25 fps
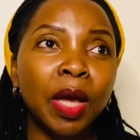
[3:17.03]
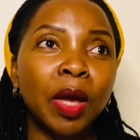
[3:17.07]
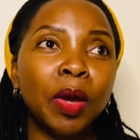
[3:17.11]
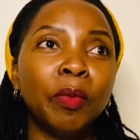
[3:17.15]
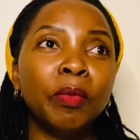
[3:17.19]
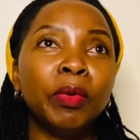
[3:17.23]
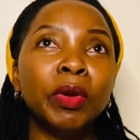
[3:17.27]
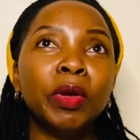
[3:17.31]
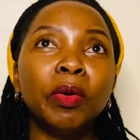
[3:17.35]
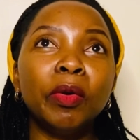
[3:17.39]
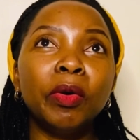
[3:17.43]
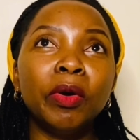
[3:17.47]

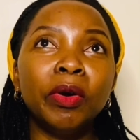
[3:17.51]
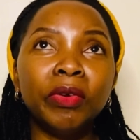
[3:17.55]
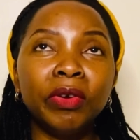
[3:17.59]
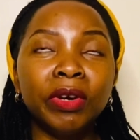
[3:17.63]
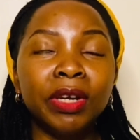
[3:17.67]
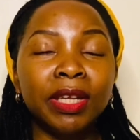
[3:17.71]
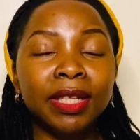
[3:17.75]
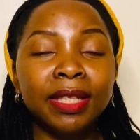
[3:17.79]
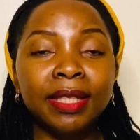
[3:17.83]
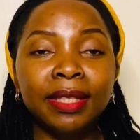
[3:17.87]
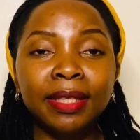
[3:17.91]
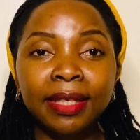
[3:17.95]
We
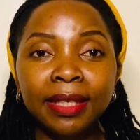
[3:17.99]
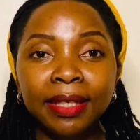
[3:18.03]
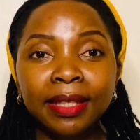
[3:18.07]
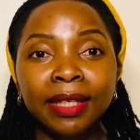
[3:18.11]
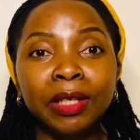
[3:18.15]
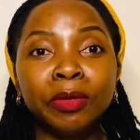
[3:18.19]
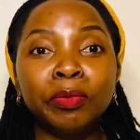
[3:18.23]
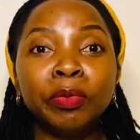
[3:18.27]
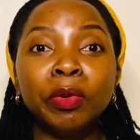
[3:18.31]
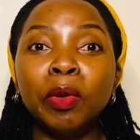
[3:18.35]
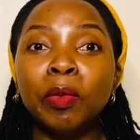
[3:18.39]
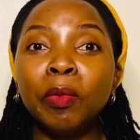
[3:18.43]
always say
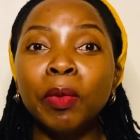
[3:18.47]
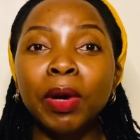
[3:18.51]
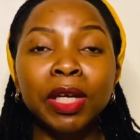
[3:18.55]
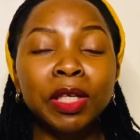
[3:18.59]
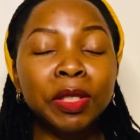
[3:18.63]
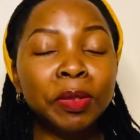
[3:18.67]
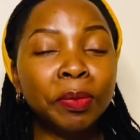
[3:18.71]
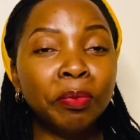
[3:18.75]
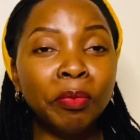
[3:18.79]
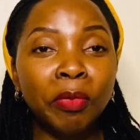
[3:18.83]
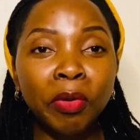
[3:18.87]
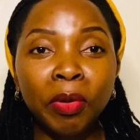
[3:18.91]
that we
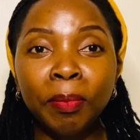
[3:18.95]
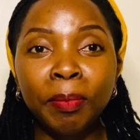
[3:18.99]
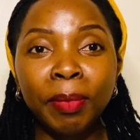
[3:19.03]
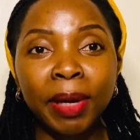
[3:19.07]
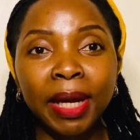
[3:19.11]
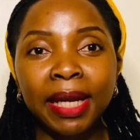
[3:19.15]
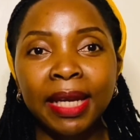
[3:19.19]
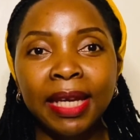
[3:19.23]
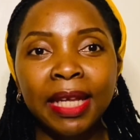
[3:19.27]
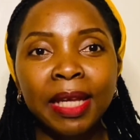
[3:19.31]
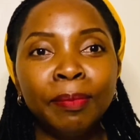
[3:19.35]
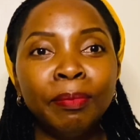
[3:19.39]
want more
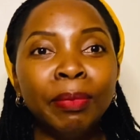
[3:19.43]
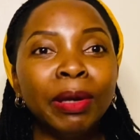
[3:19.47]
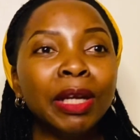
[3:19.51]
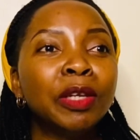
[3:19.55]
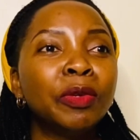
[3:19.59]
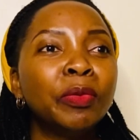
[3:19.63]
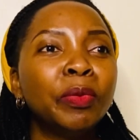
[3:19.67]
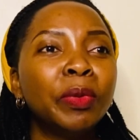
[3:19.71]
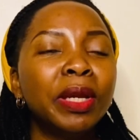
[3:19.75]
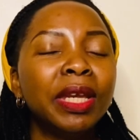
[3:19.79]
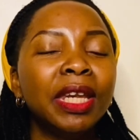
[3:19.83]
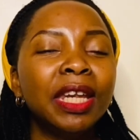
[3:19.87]
money,
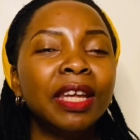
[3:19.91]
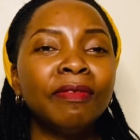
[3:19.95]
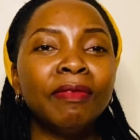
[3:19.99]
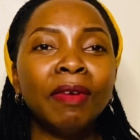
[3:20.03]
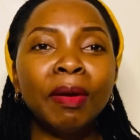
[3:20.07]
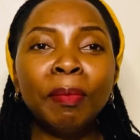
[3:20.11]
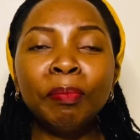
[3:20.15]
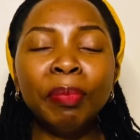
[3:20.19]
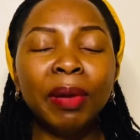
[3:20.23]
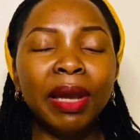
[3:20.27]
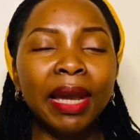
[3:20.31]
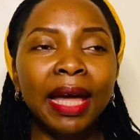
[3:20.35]
but we never
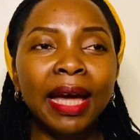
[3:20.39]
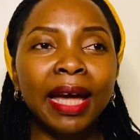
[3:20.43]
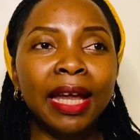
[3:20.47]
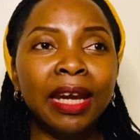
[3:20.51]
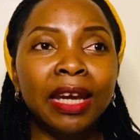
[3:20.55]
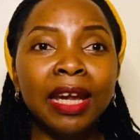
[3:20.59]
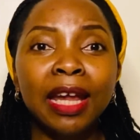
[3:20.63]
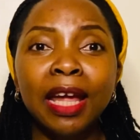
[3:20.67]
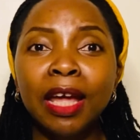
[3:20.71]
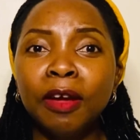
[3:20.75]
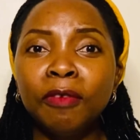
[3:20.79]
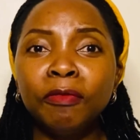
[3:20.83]

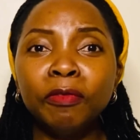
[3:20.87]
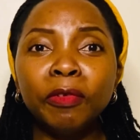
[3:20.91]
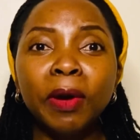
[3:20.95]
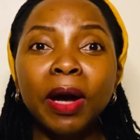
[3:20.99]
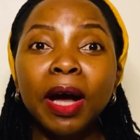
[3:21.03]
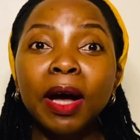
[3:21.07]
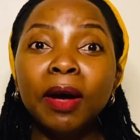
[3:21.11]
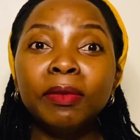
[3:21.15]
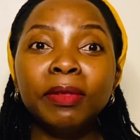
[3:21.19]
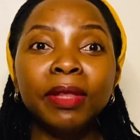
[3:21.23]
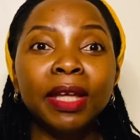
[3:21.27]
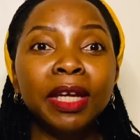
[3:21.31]
plan for
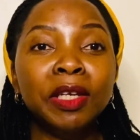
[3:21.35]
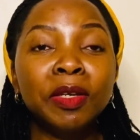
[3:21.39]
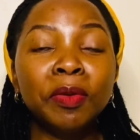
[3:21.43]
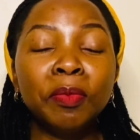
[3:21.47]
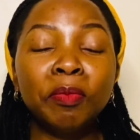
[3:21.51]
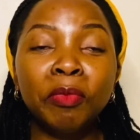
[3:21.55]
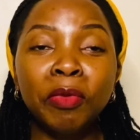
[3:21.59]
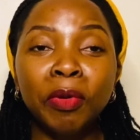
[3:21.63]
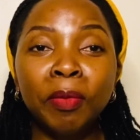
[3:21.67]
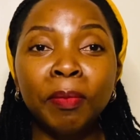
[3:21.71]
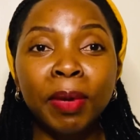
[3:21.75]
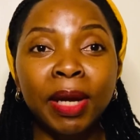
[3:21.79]
how that
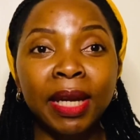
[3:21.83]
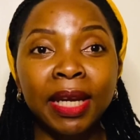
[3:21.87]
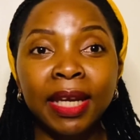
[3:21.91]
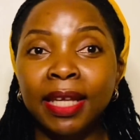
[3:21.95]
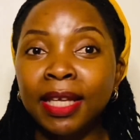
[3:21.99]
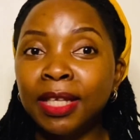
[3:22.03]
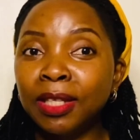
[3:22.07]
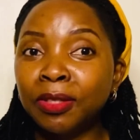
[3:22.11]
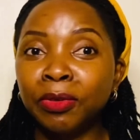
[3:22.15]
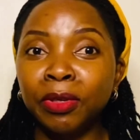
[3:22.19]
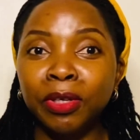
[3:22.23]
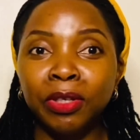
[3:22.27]
more money
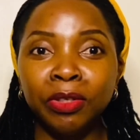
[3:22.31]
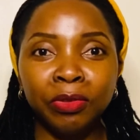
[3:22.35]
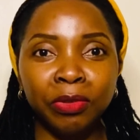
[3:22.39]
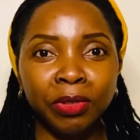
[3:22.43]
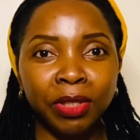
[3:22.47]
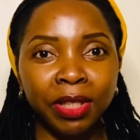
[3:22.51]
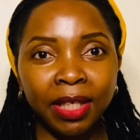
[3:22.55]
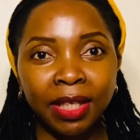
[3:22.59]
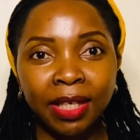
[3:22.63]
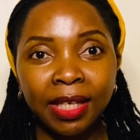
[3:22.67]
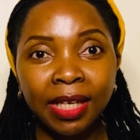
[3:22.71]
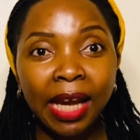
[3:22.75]
is going to
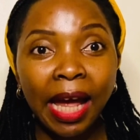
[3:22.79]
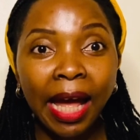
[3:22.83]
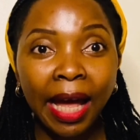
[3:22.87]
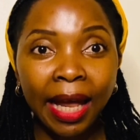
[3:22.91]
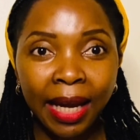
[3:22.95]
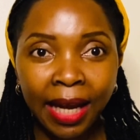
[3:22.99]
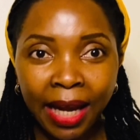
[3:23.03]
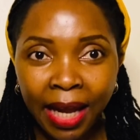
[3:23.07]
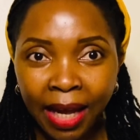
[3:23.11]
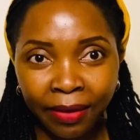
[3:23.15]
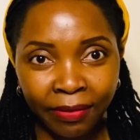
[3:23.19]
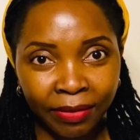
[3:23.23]
change our
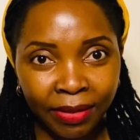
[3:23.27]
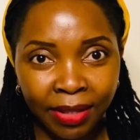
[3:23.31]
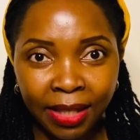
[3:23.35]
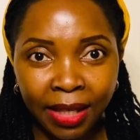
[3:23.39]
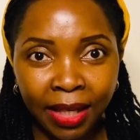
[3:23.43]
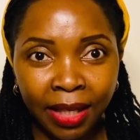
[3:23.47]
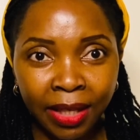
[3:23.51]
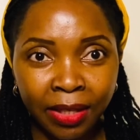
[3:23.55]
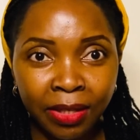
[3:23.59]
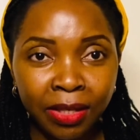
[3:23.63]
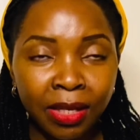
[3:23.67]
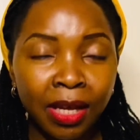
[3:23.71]

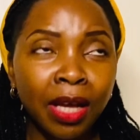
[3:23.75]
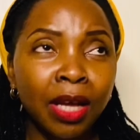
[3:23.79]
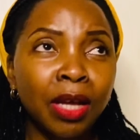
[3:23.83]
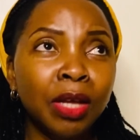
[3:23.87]
lifestyles.